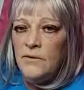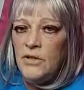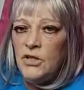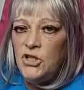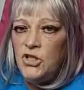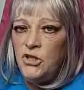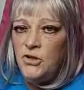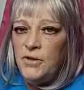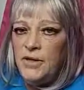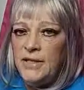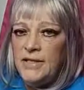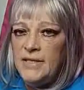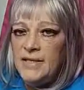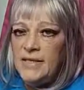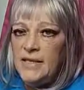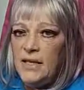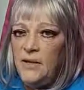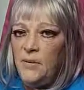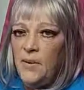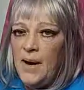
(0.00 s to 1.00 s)
that you can
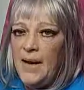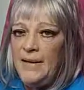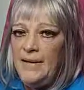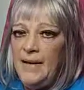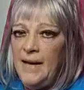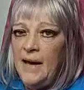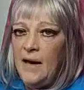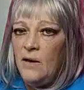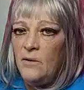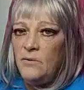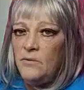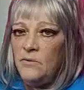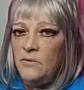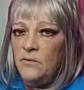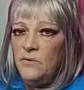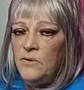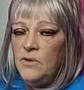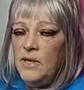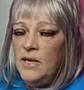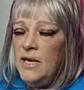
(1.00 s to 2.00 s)
see right now.
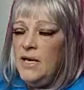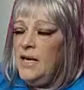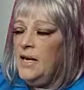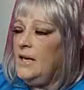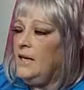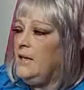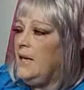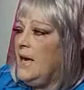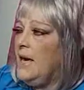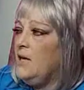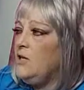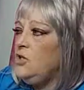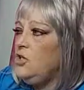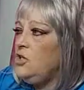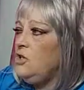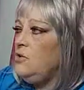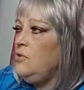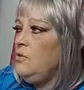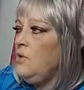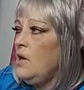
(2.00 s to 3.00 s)
And as
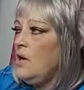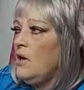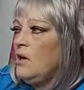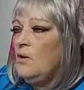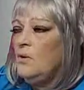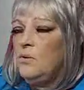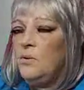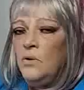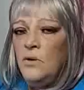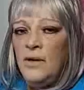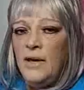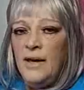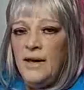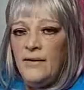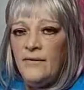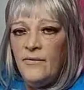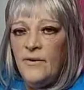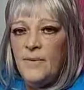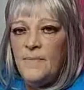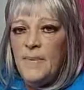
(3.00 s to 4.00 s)
you know,
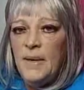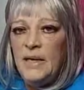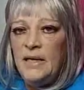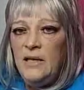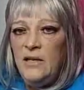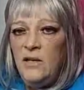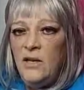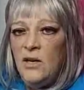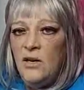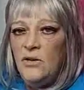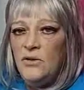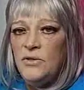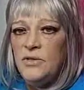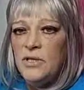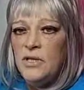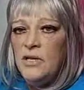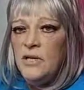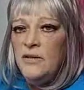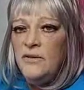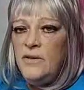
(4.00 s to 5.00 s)
everybody knows
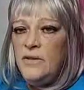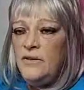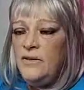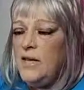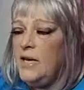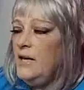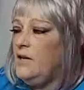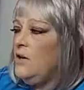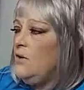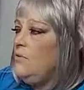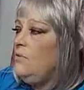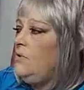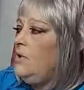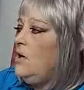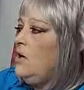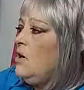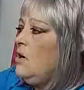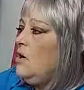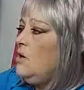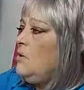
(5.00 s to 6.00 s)
that they don't
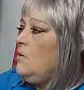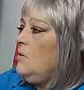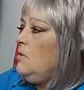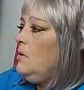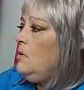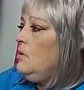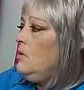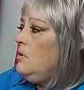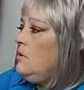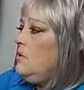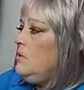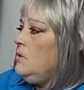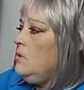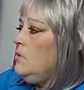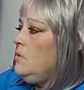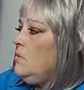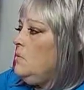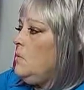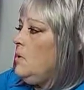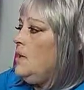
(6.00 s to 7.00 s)
know
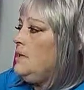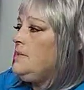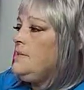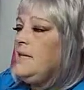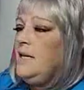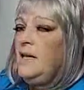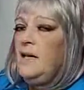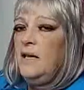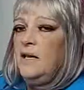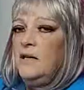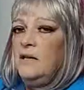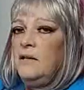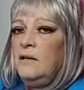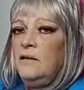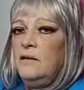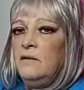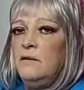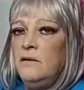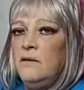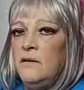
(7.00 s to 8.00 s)
what's in
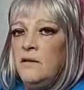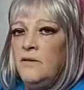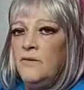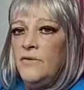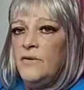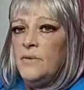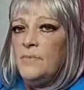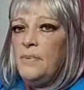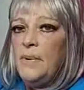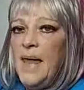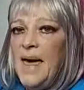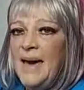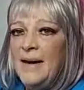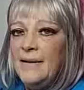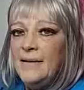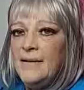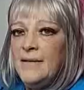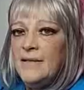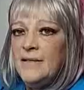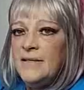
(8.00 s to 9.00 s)
the
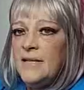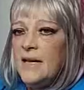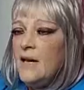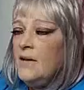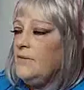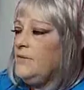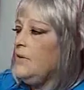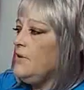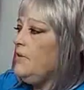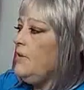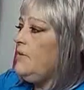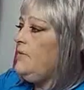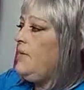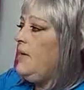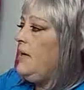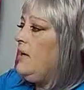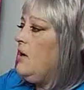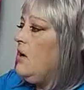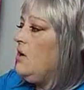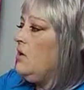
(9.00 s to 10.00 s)
blackness out there that
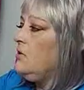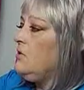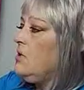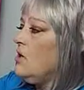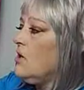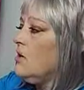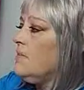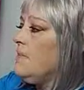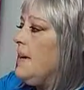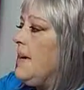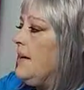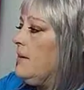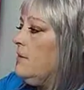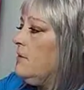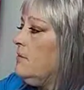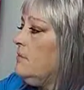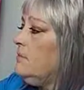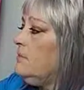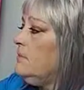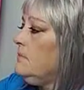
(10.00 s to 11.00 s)
they call dark matter.